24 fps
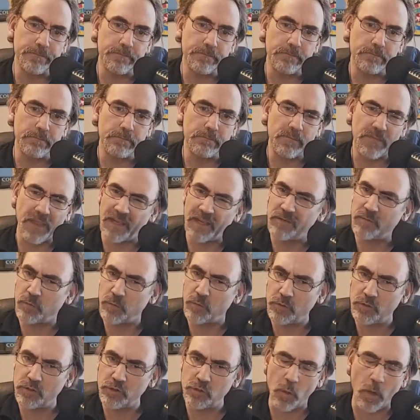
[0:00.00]
That's
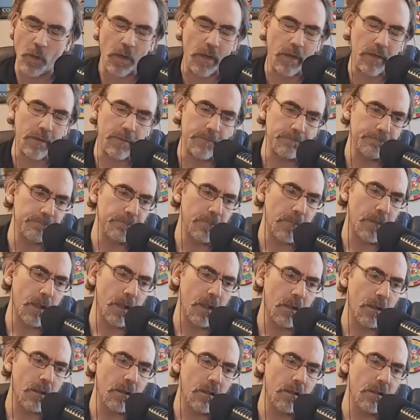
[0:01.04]
what you are.
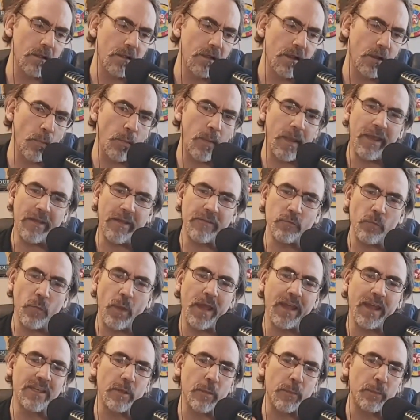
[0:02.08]
And we
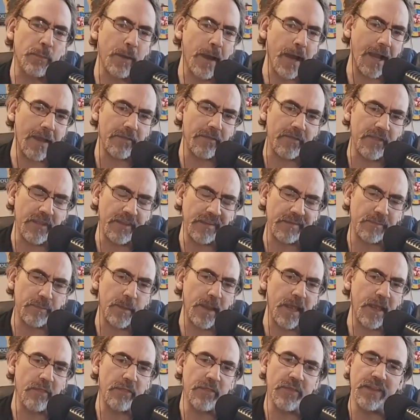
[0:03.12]
have to abide this,
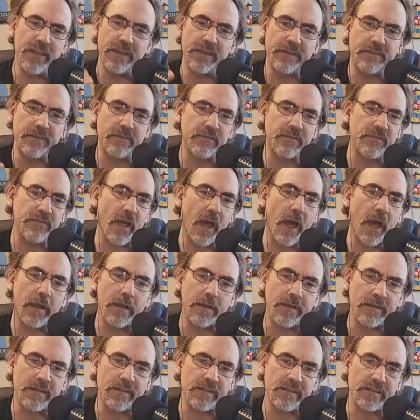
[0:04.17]
man. These
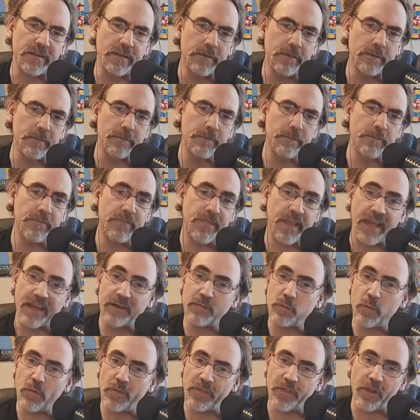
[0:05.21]
thugs, that's
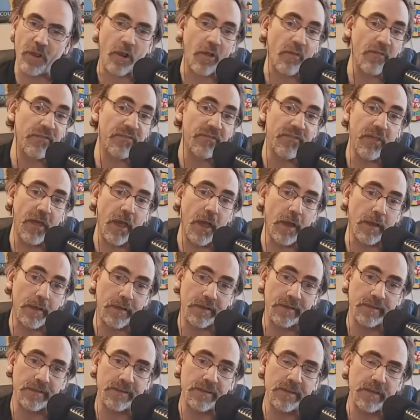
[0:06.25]
what they are,
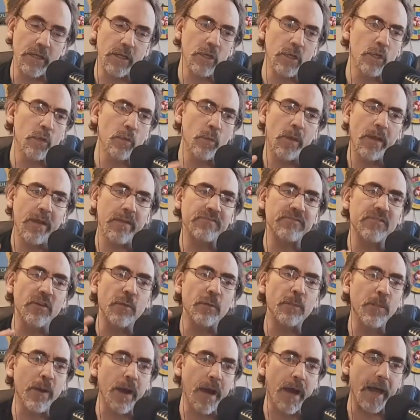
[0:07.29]
thugs. We have to
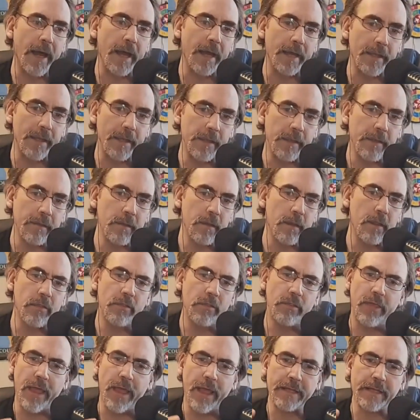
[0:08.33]
buy
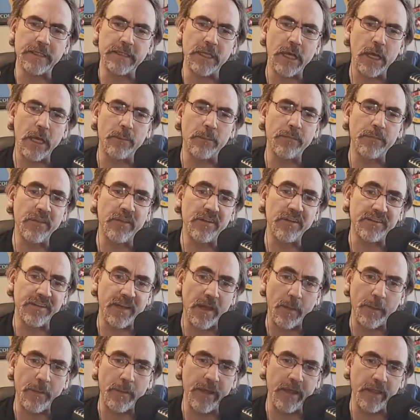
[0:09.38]
that they're
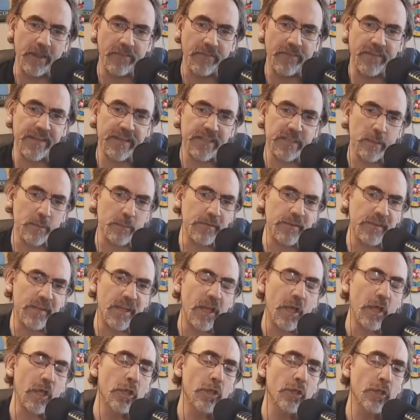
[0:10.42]
somehow the victims.
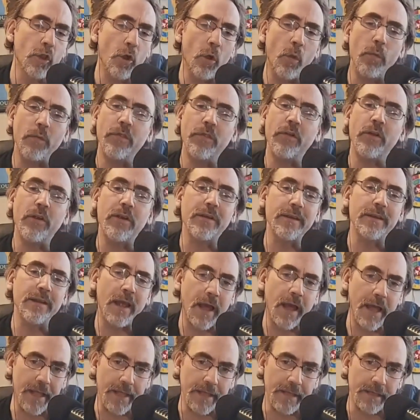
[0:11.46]
No, they're
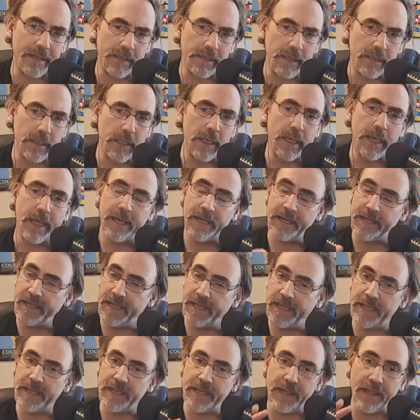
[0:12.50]
not. And
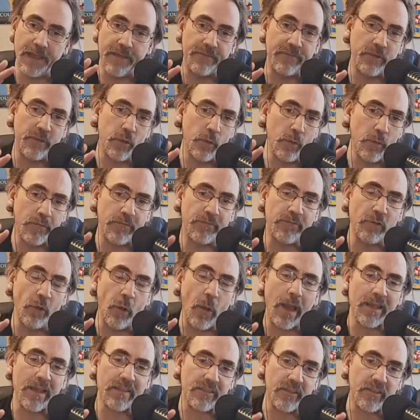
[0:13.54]
again, if you
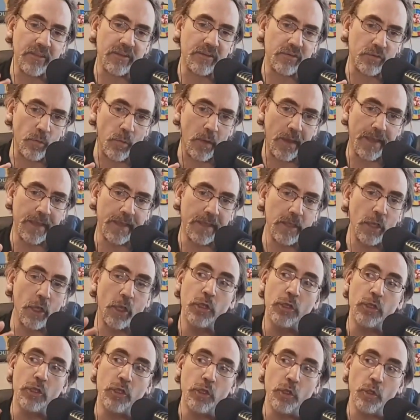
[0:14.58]
act this way,
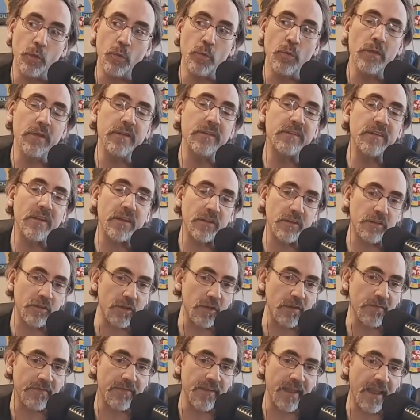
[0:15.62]
you would
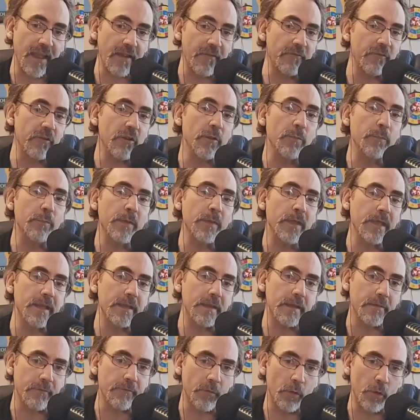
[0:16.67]
deserve every bit
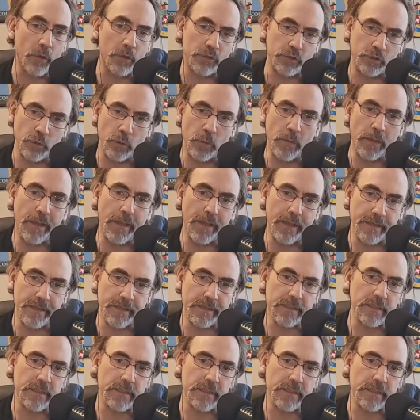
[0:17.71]
of what you get.